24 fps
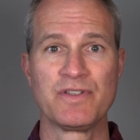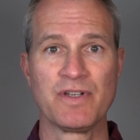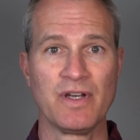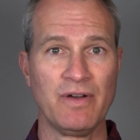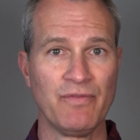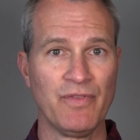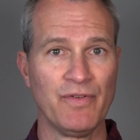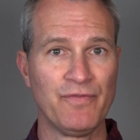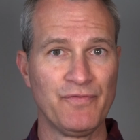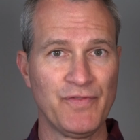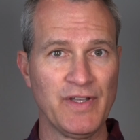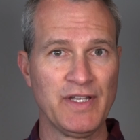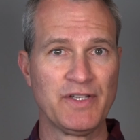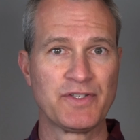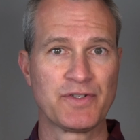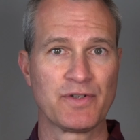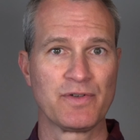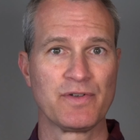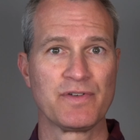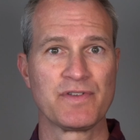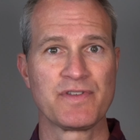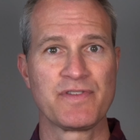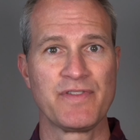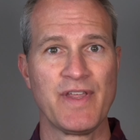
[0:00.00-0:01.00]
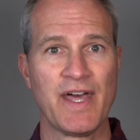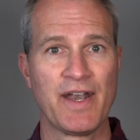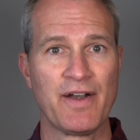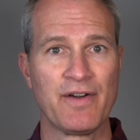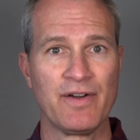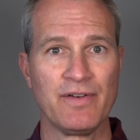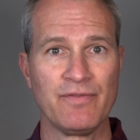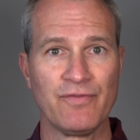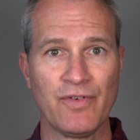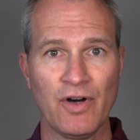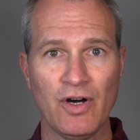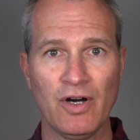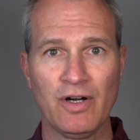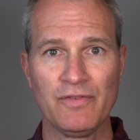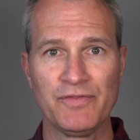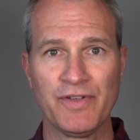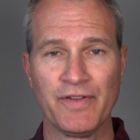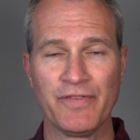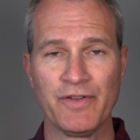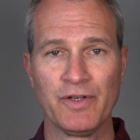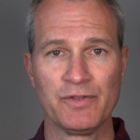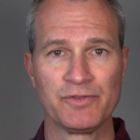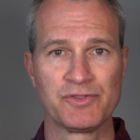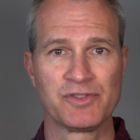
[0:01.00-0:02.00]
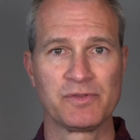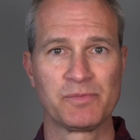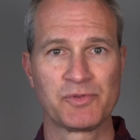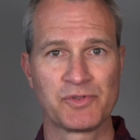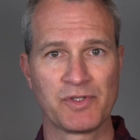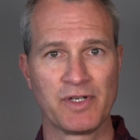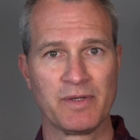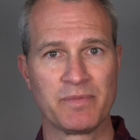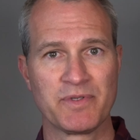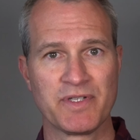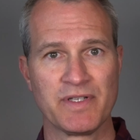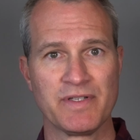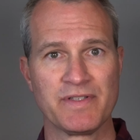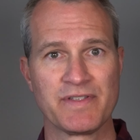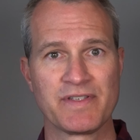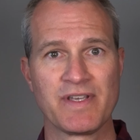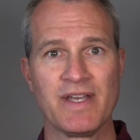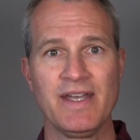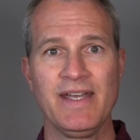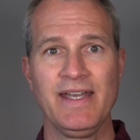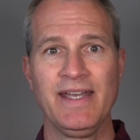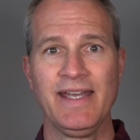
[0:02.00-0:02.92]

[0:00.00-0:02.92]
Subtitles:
of the features that are involved in those subscriptions,